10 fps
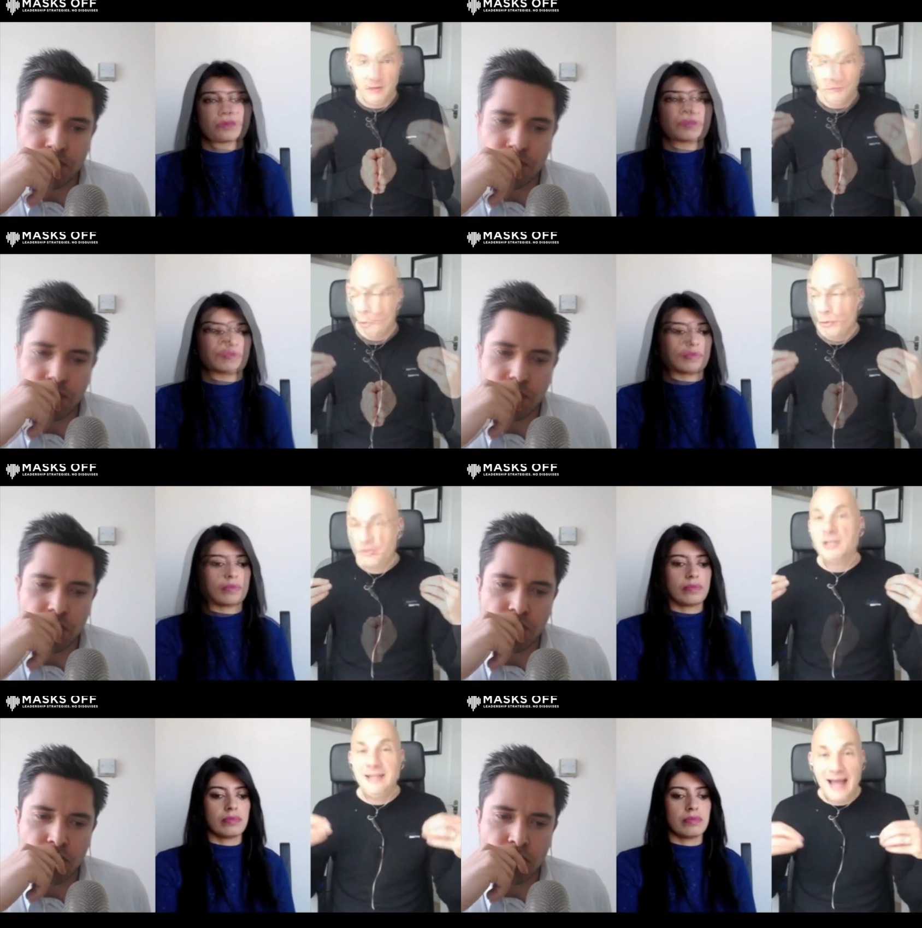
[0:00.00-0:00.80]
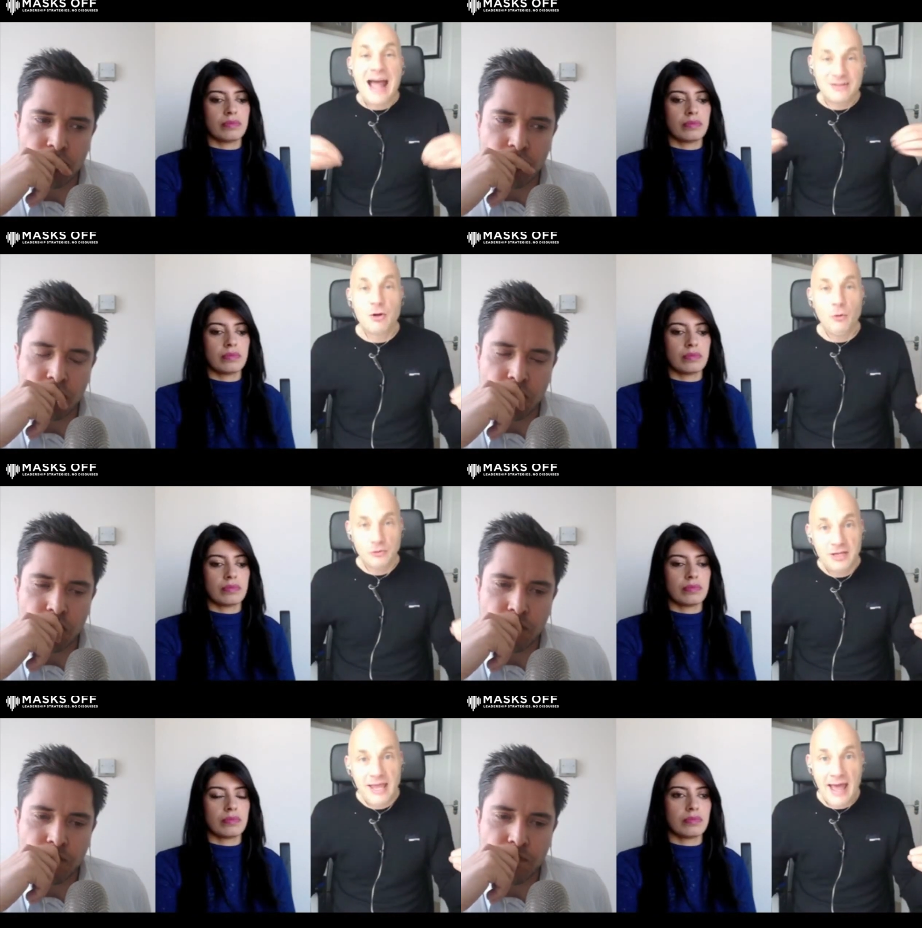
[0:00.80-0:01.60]
Speaker 1: Of course the leader has
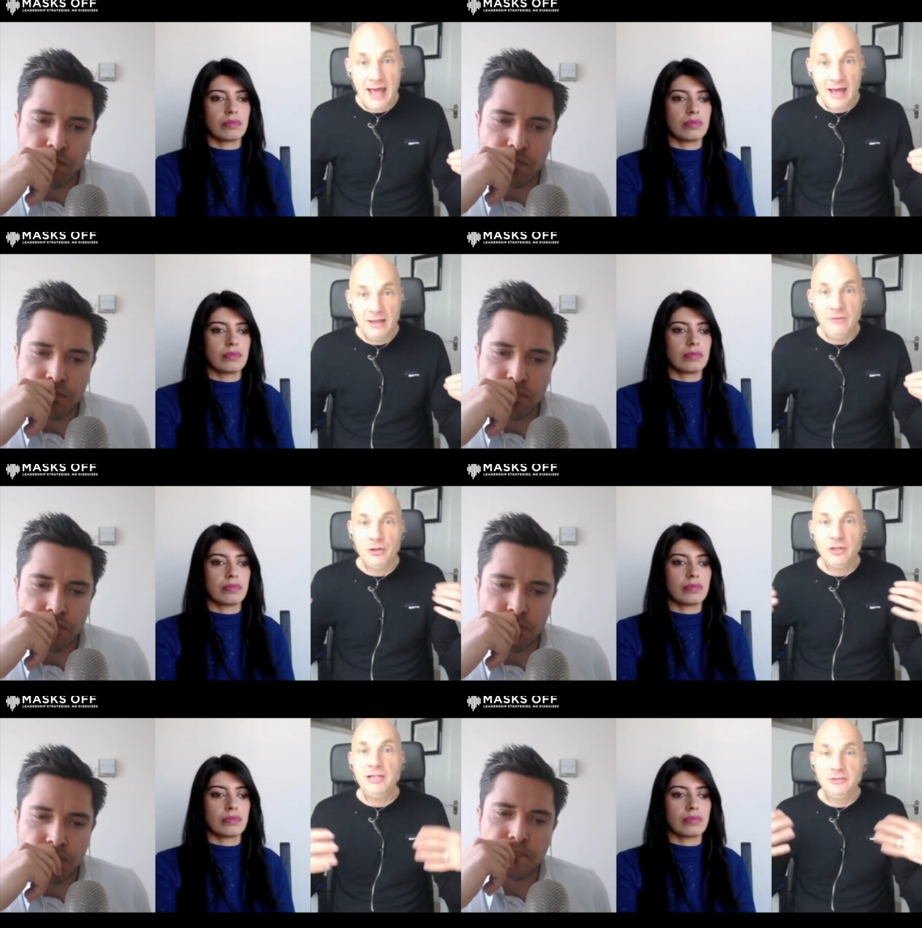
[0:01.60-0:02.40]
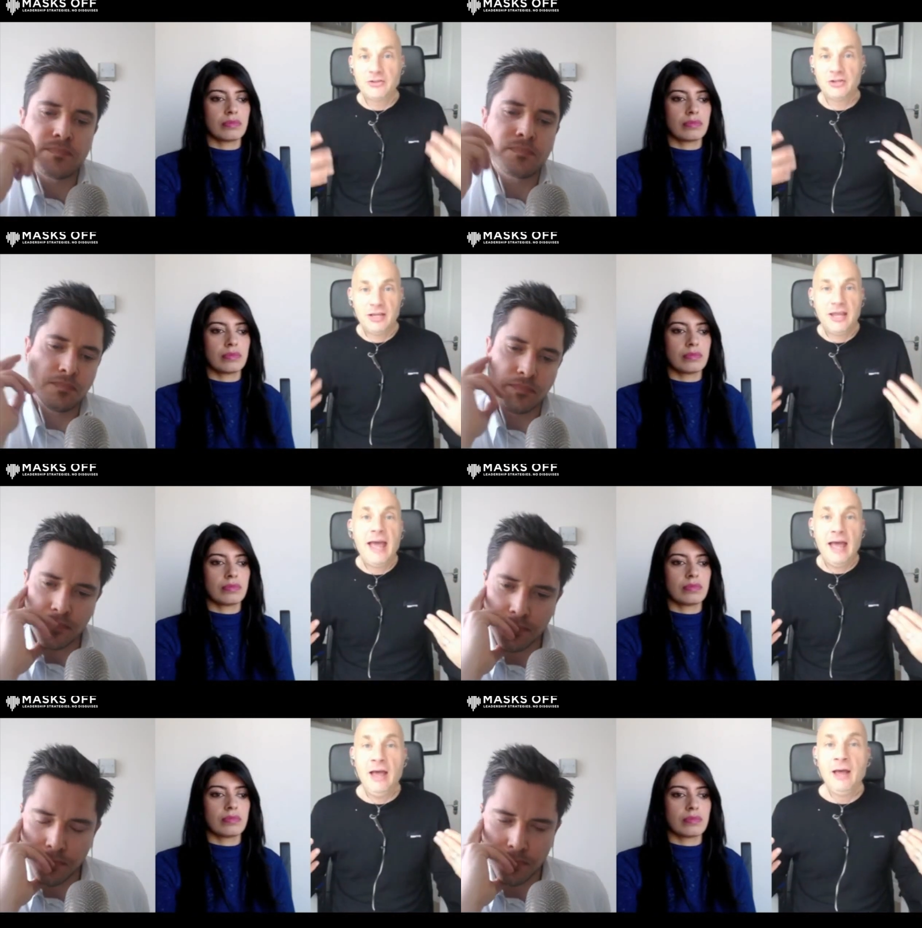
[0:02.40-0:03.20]
got to care. If the leader doesn't
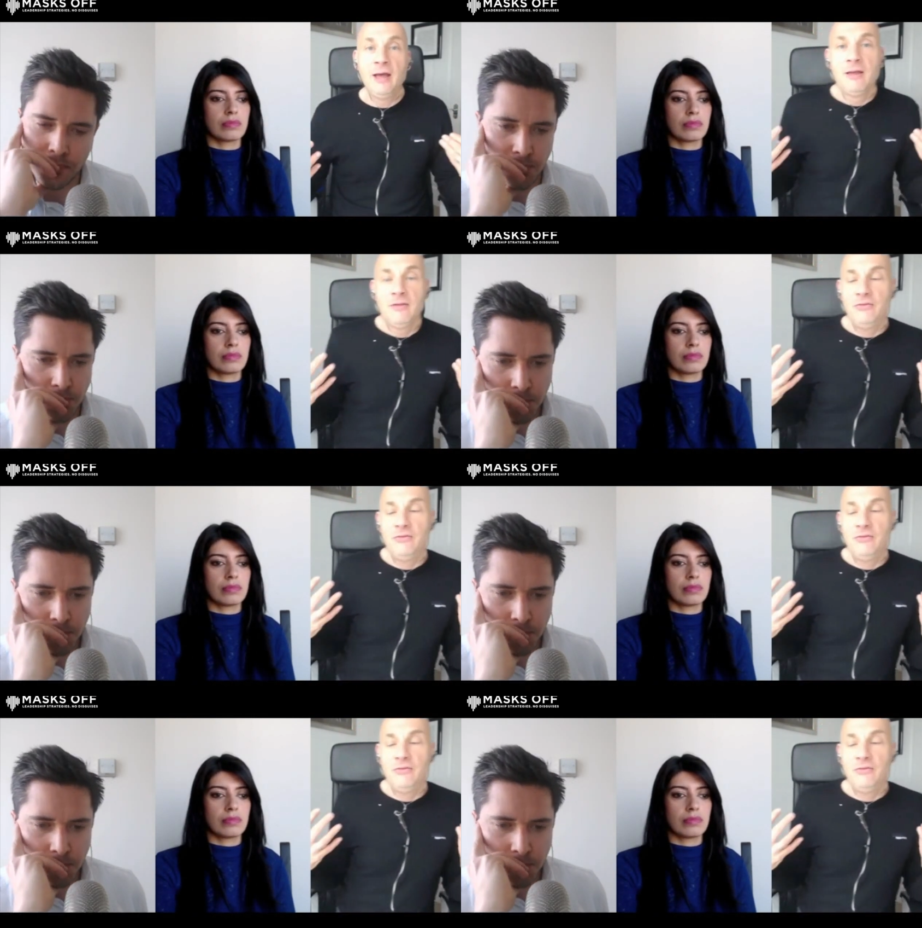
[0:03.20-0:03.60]
care,